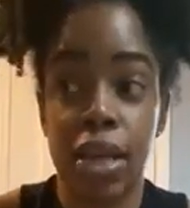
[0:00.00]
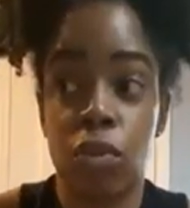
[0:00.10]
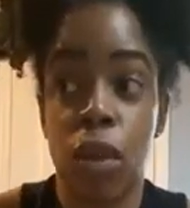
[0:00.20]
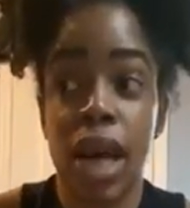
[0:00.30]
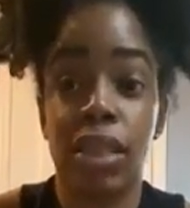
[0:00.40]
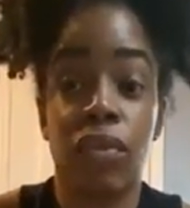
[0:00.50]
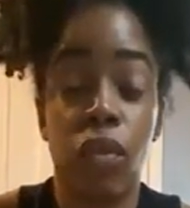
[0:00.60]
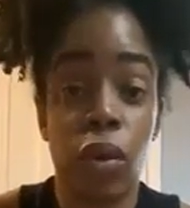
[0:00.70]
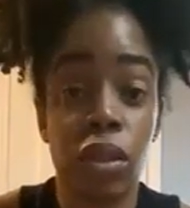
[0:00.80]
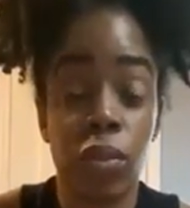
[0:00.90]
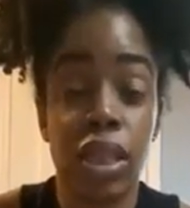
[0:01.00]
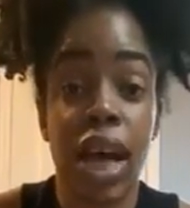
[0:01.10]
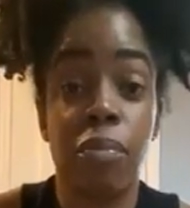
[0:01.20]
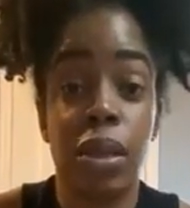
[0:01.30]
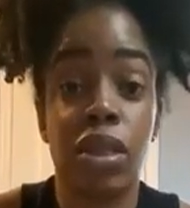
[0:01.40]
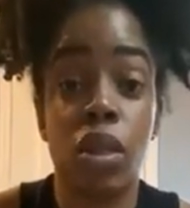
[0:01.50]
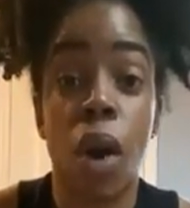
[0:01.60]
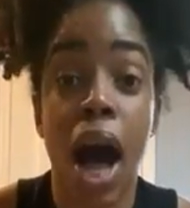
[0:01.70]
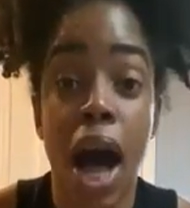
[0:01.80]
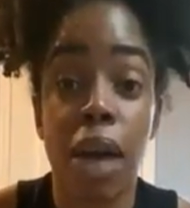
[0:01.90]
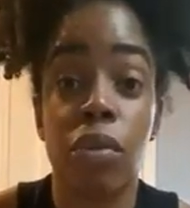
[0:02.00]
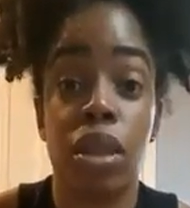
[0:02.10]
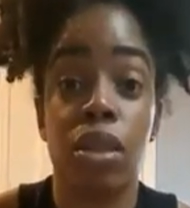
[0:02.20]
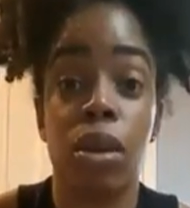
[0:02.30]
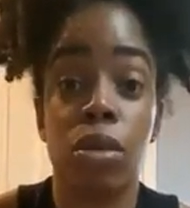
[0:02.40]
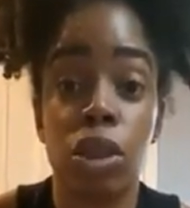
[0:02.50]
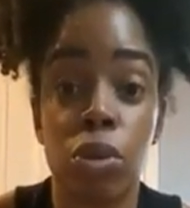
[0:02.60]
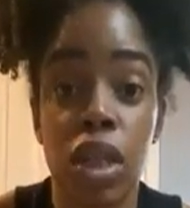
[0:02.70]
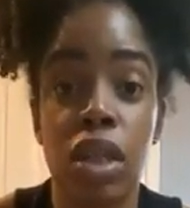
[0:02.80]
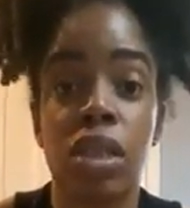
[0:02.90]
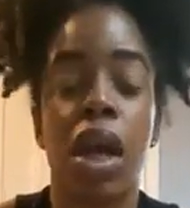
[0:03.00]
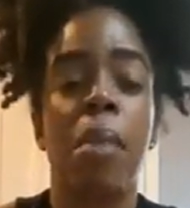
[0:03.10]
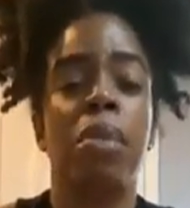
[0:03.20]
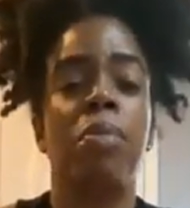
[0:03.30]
is why divorce rates have been so high, with adulteries,